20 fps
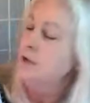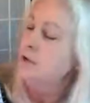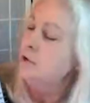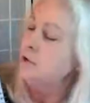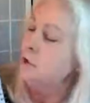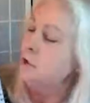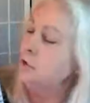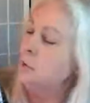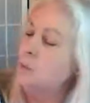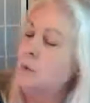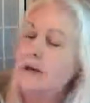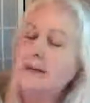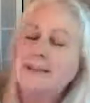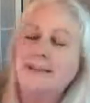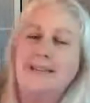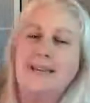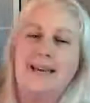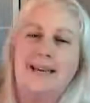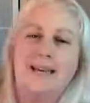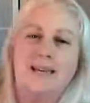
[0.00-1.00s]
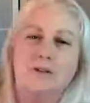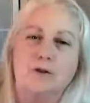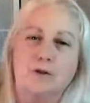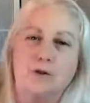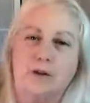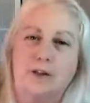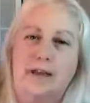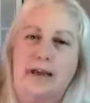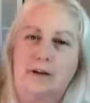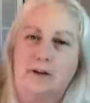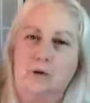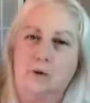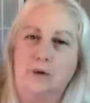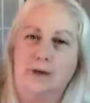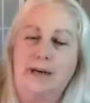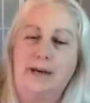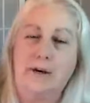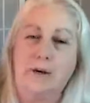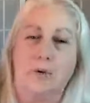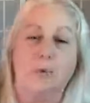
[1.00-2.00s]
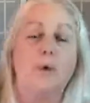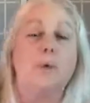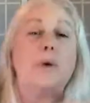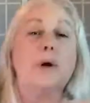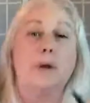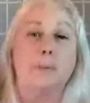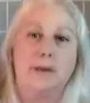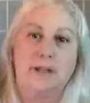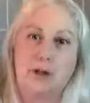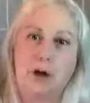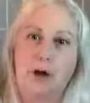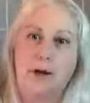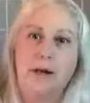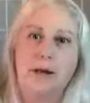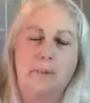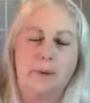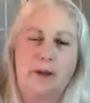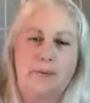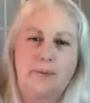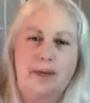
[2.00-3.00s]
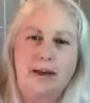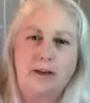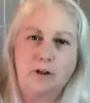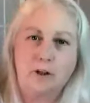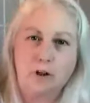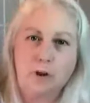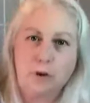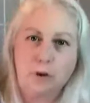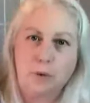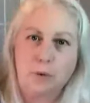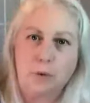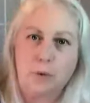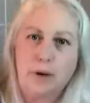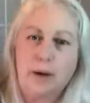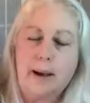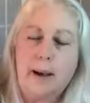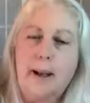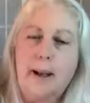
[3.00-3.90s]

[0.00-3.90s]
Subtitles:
So what's the answer to that tornado? Well, we're going to be talking about that too.